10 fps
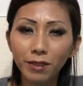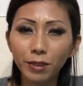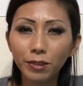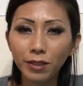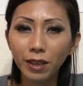
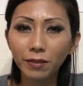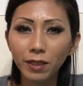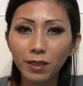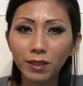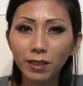Retro seven.
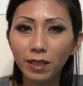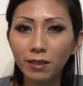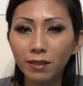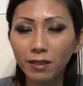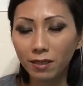
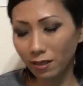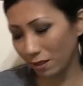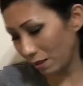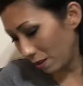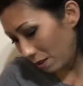Doernbecher.
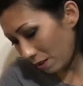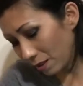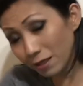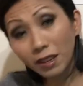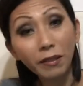
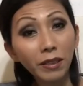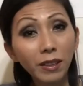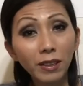seven?